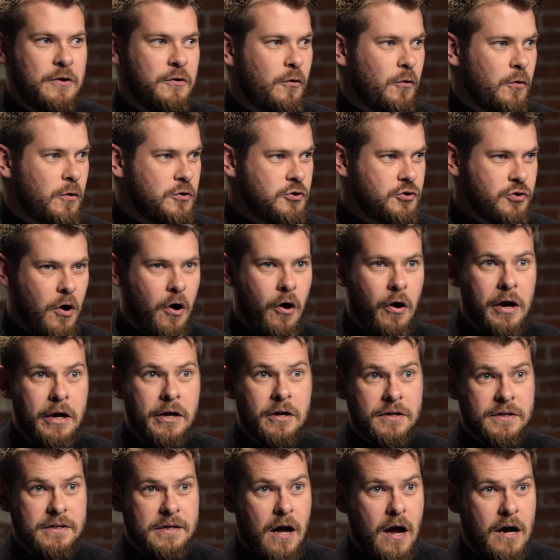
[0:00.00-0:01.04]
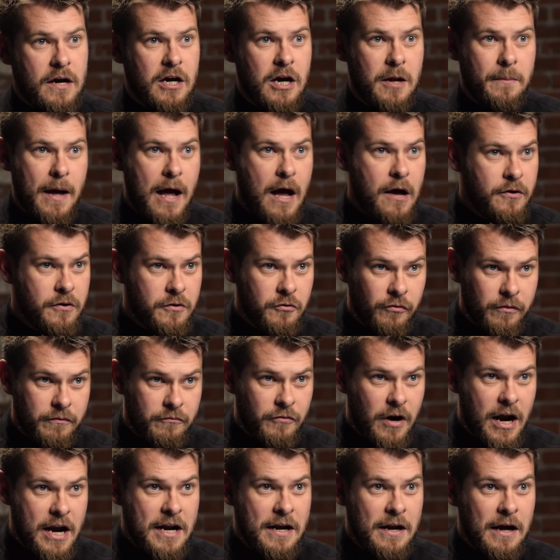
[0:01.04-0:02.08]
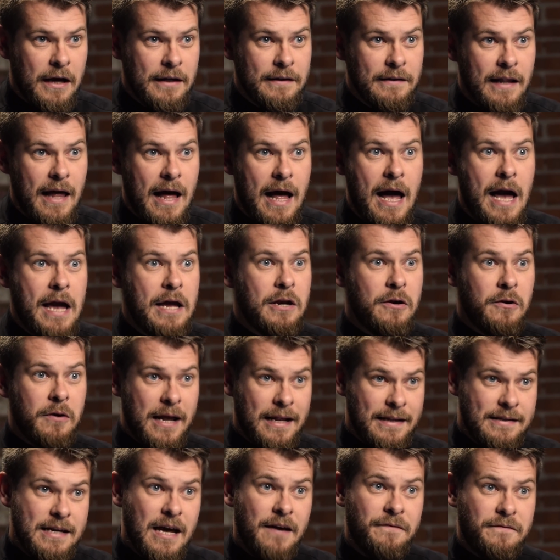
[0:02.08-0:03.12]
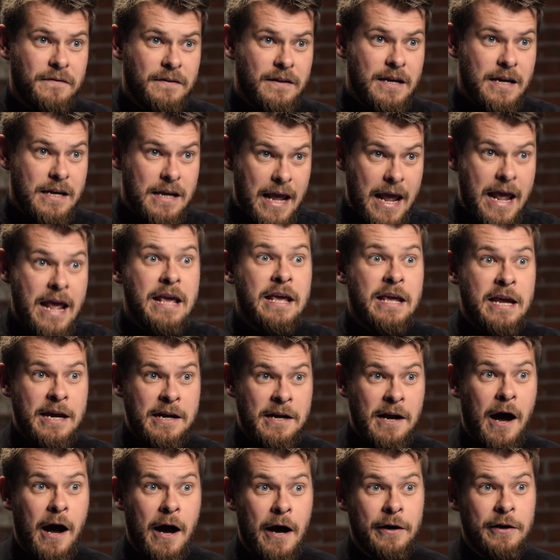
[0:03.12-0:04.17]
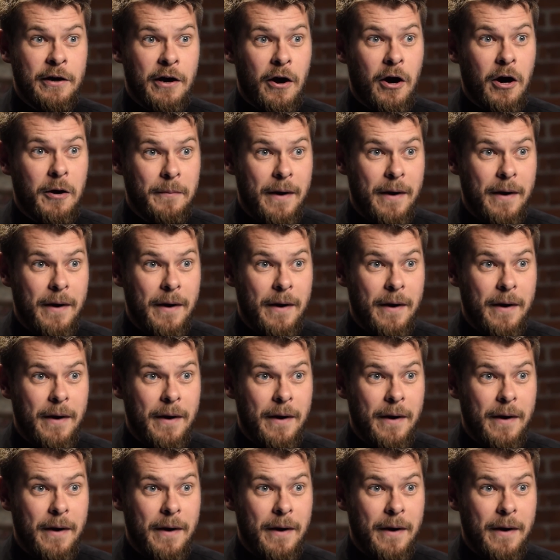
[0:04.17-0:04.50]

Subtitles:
or drawing or talking about or writing online, and definitely inking on our